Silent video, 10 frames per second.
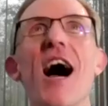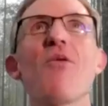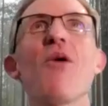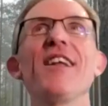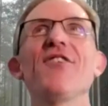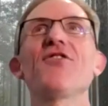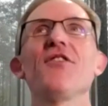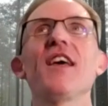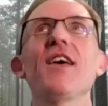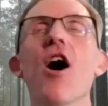I went into
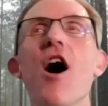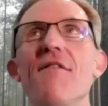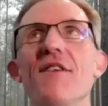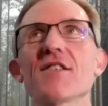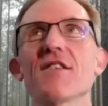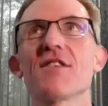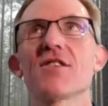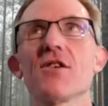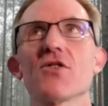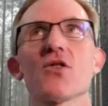the office of the
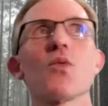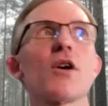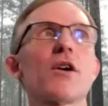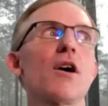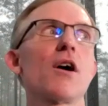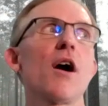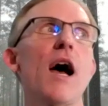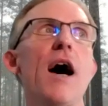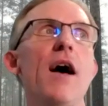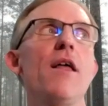social worker
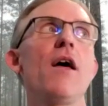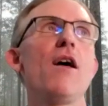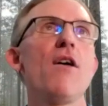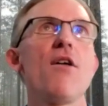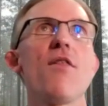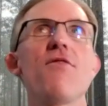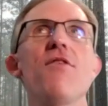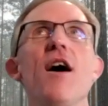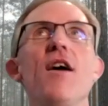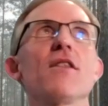at
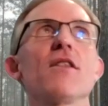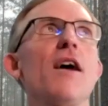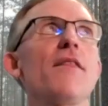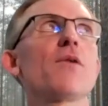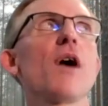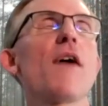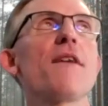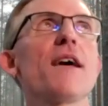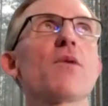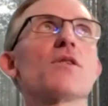I
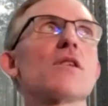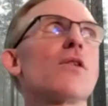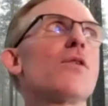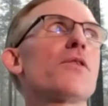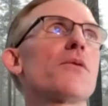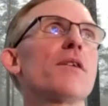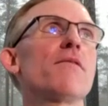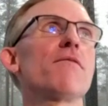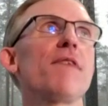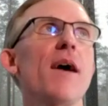think it was
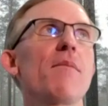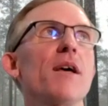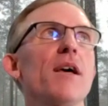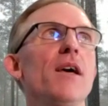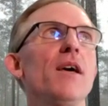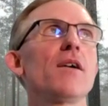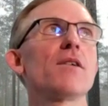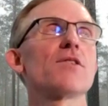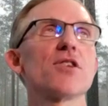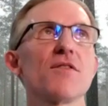Lutheran Family
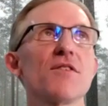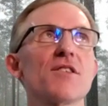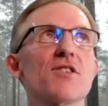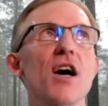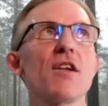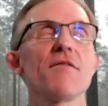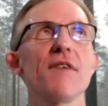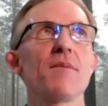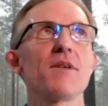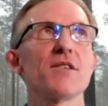Service, Child and
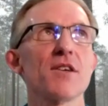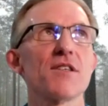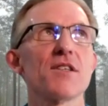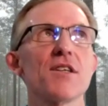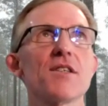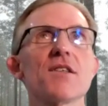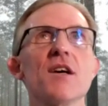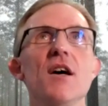Family Services.